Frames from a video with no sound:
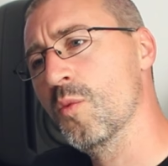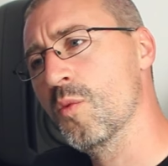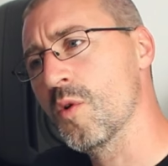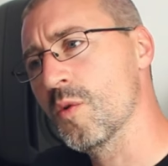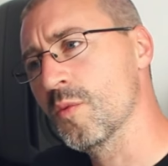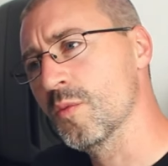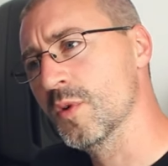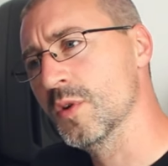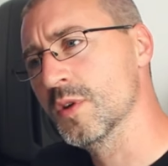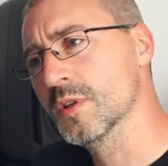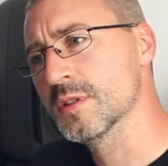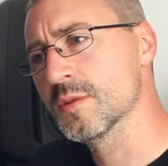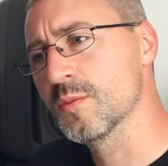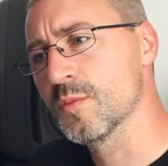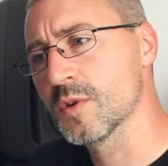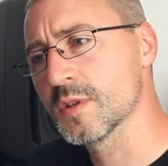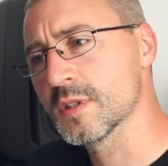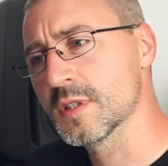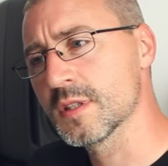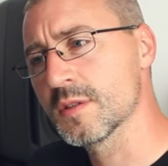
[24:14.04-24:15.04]
what works
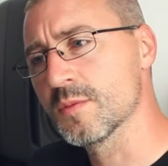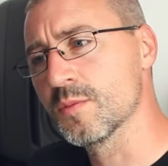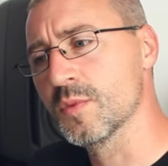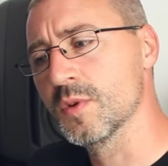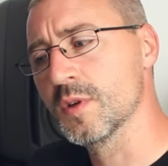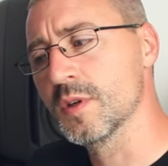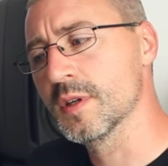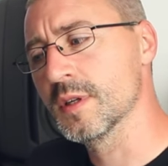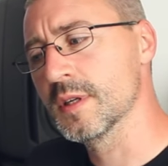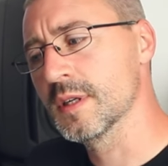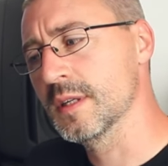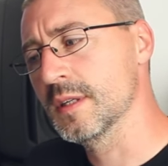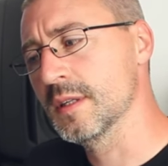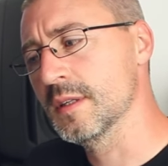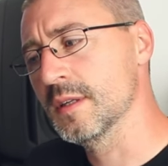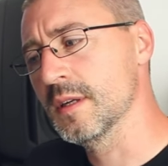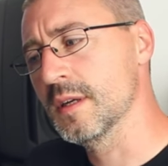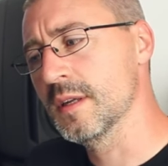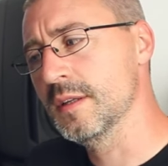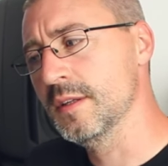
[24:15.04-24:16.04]
and what doesn't work,
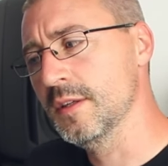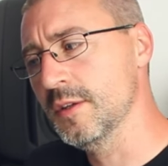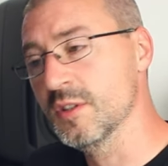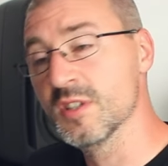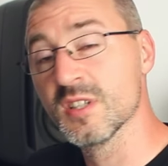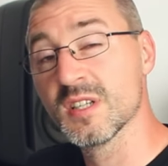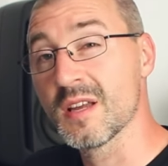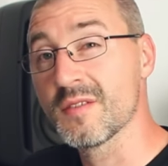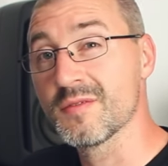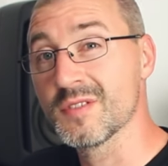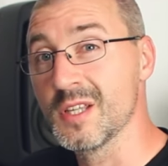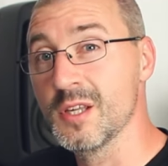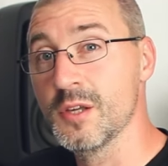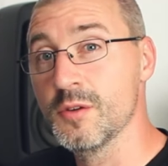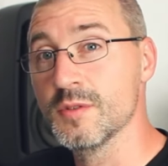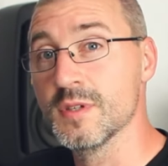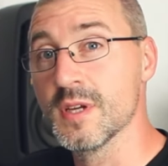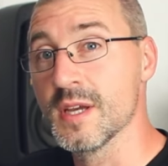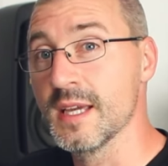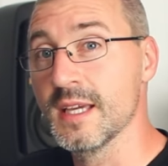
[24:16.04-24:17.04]
and you just have to
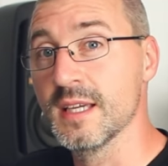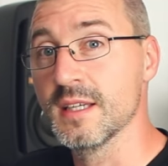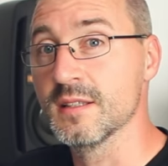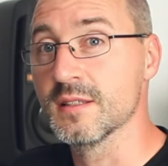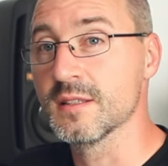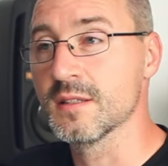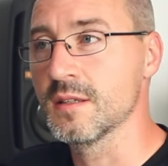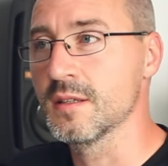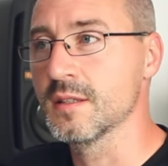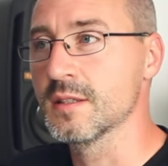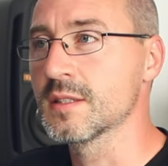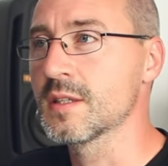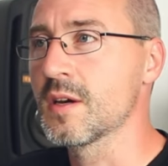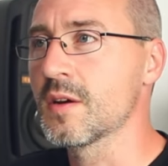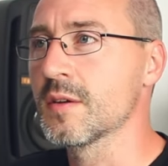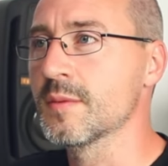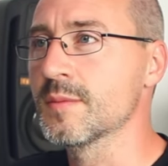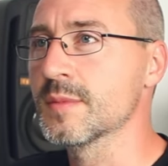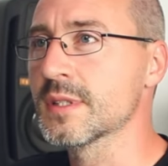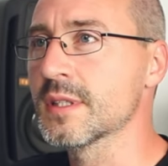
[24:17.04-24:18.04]
use your ears at
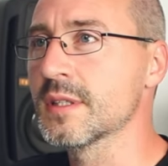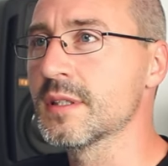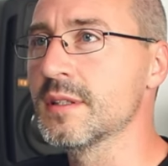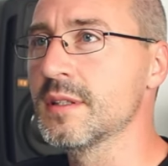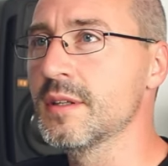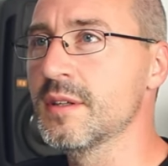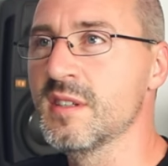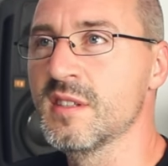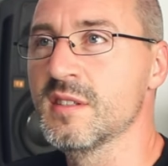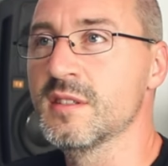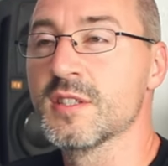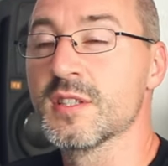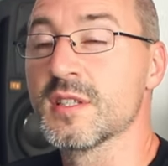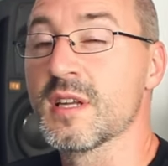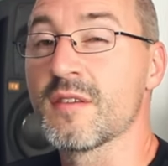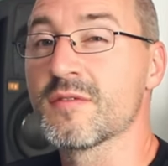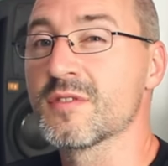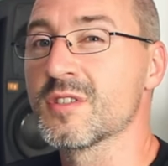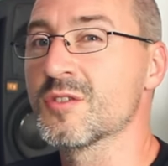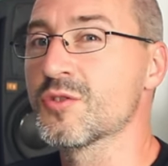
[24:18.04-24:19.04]
times, and you
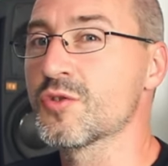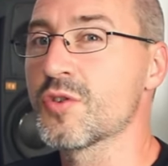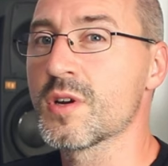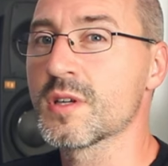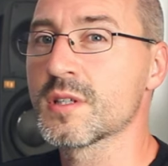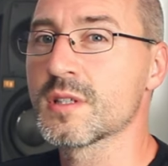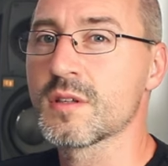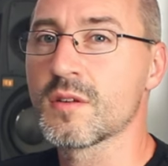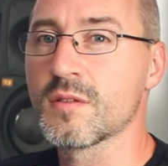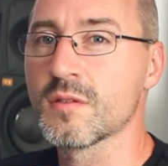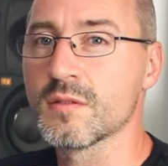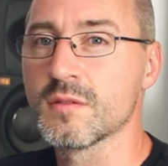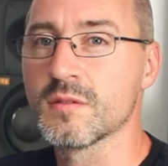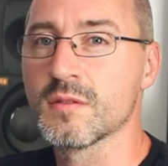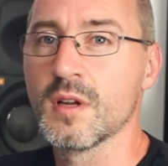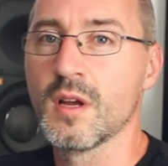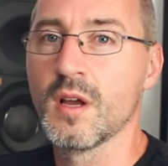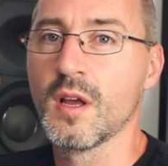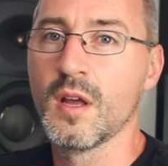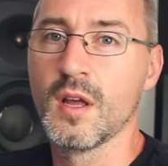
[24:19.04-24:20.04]
just have to trust on
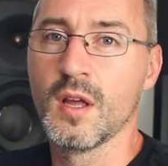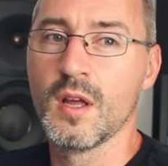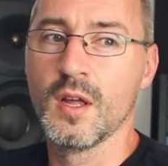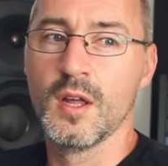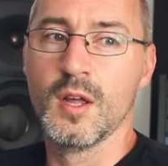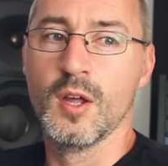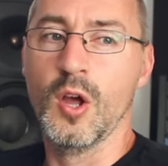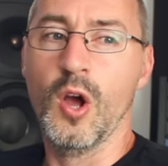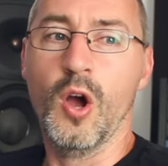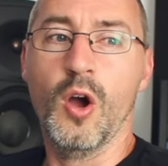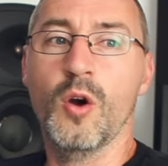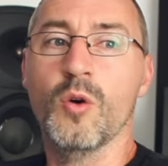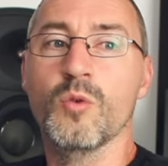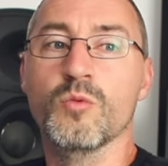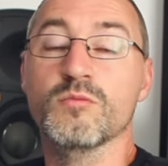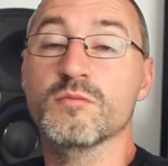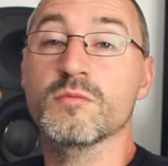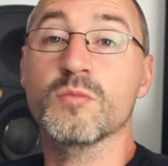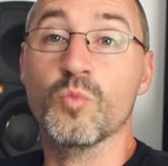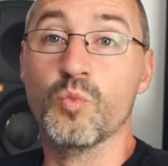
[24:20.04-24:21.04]

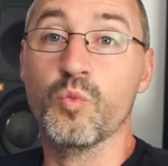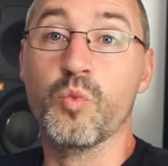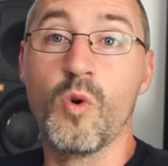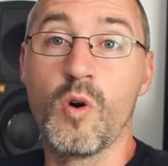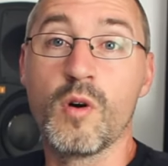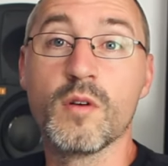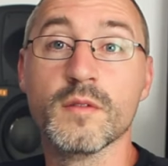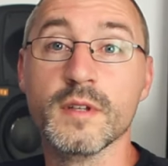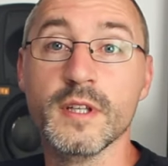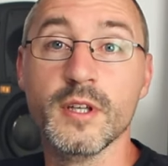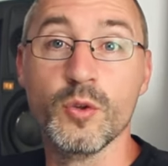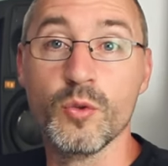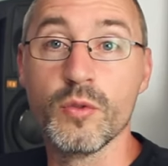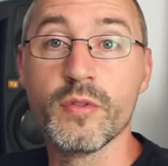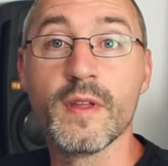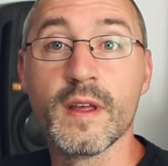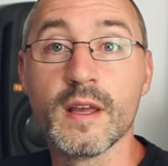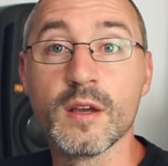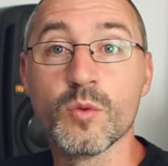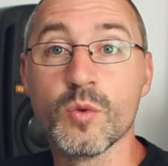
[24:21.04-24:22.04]
what you
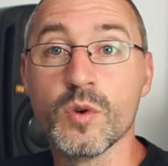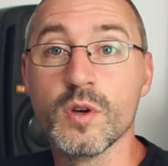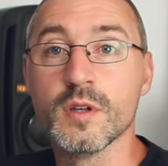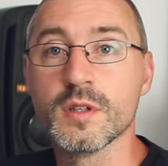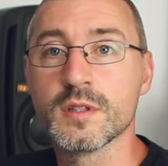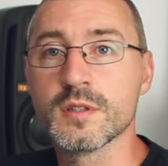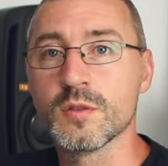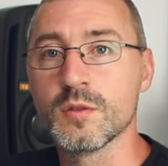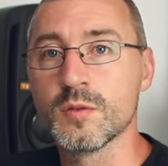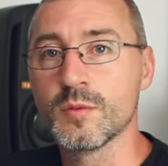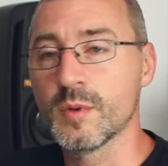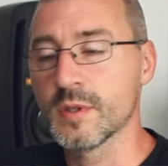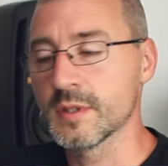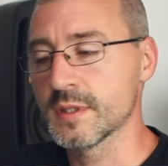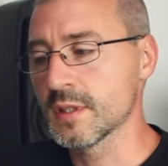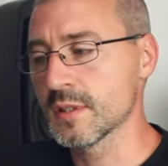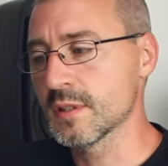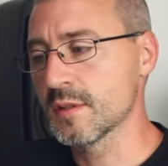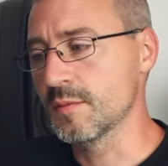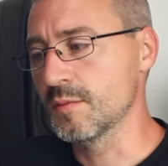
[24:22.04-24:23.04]
think works or what
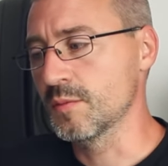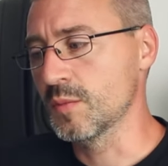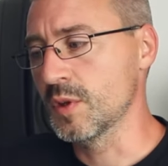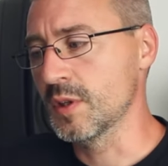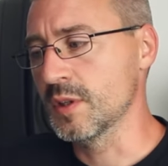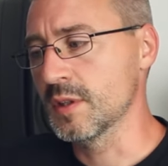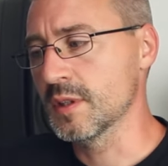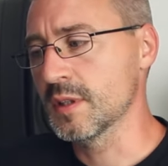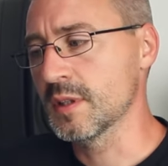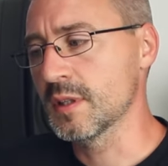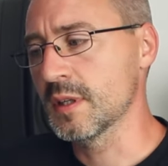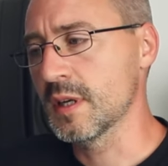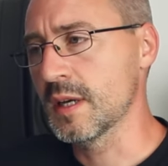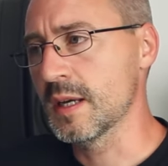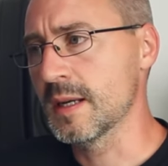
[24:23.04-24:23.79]
doesn't work.